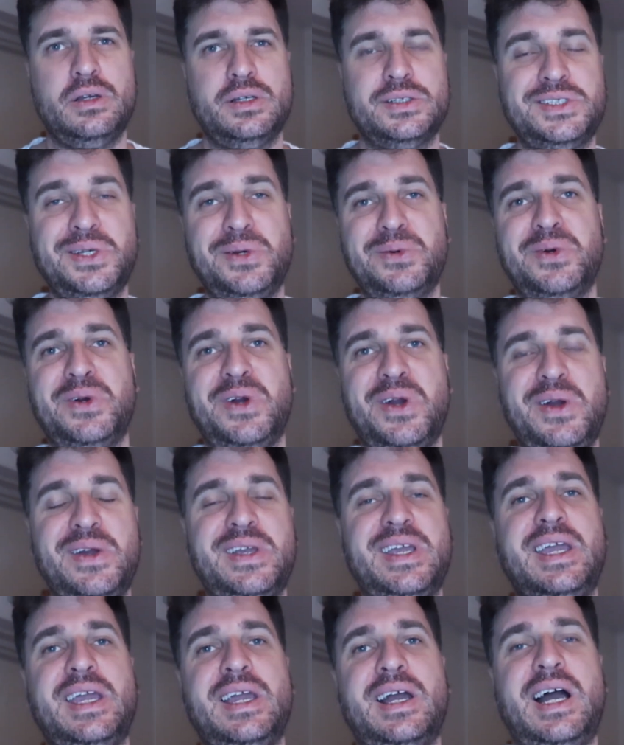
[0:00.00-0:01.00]
So,
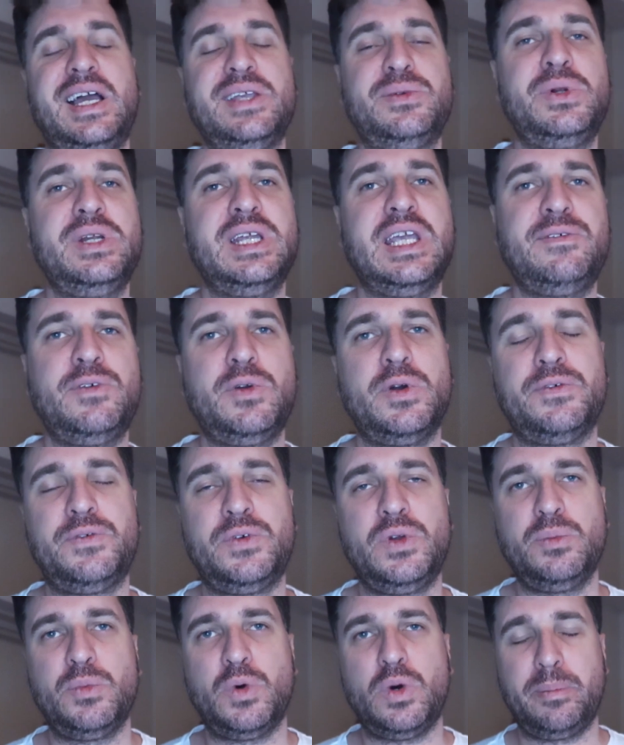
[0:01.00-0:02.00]
okay, I just wanted to give you a
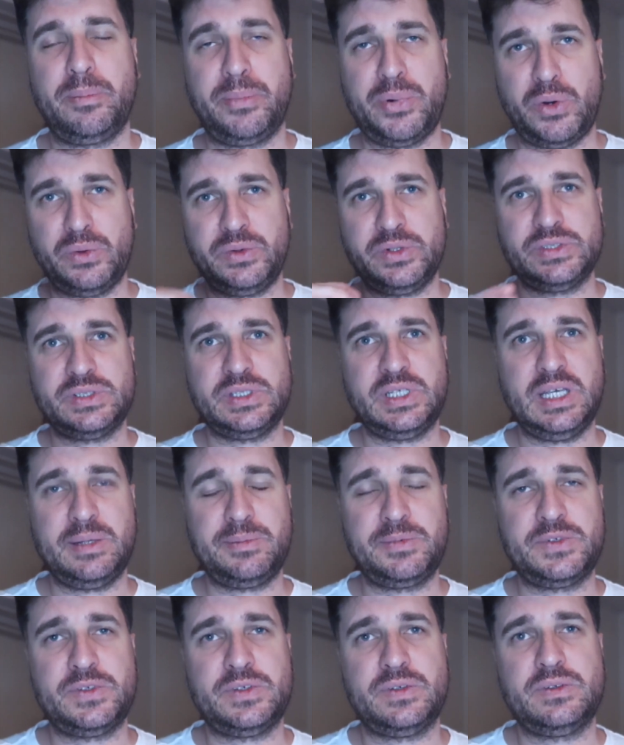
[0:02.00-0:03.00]
few more bonus
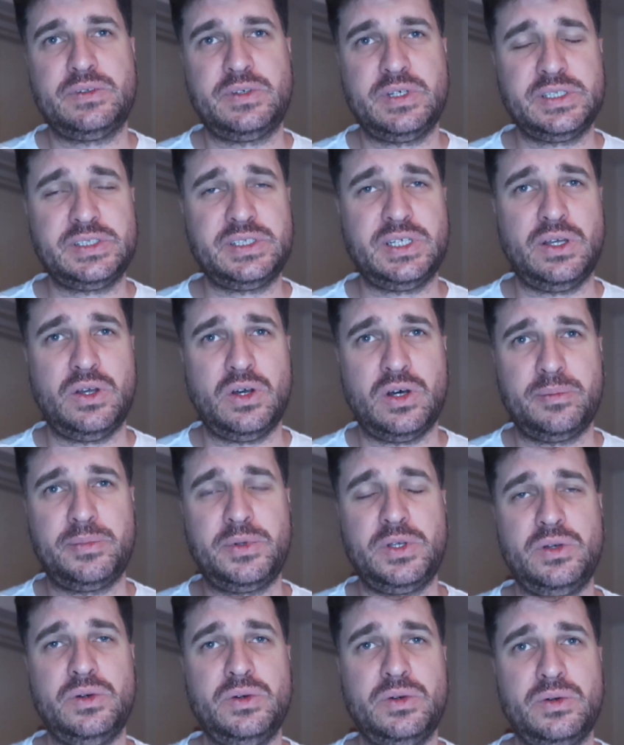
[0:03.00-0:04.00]
tips just to help
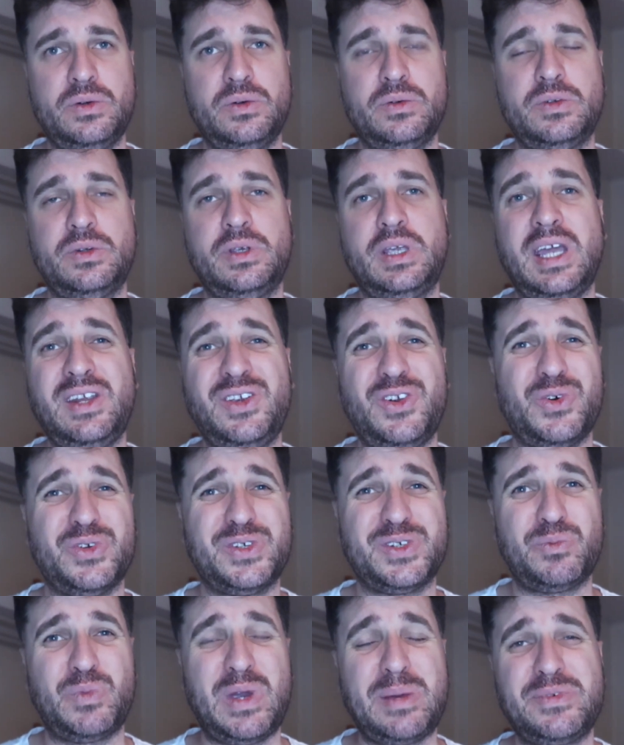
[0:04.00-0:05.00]
you get your
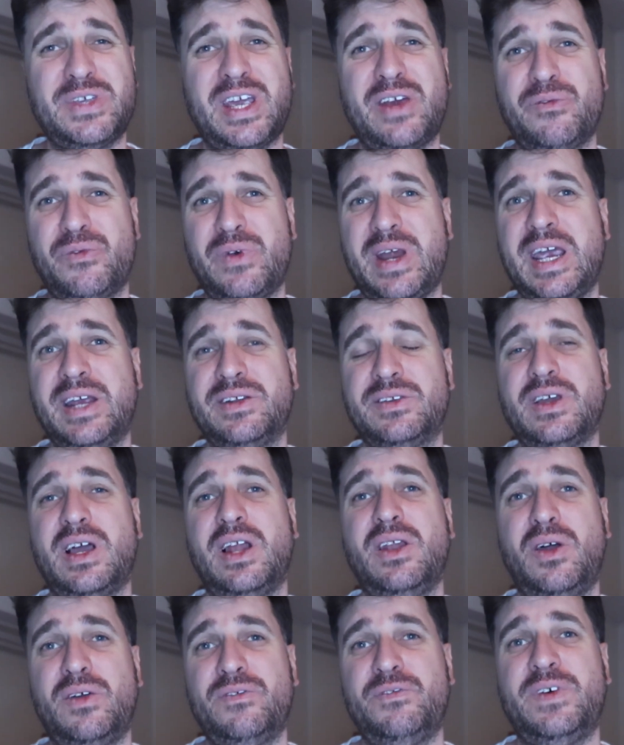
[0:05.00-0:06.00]
website ranked a
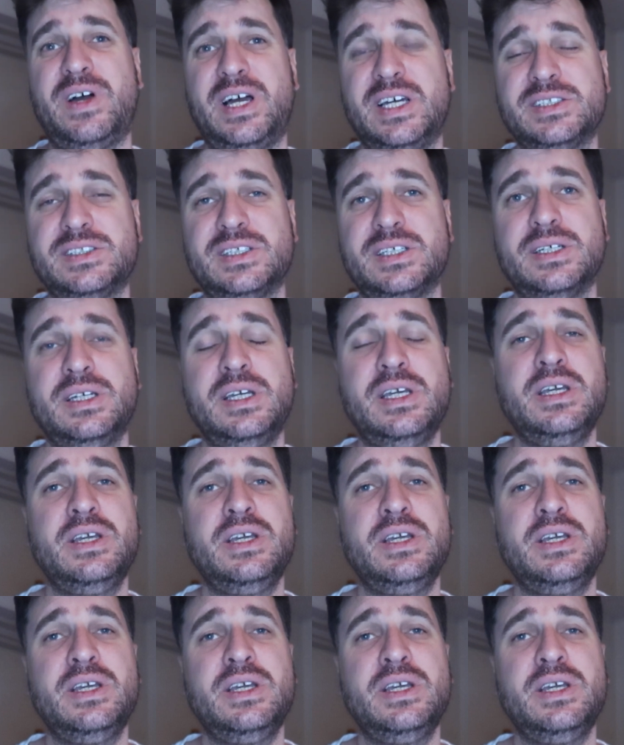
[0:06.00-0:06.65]
lot faster.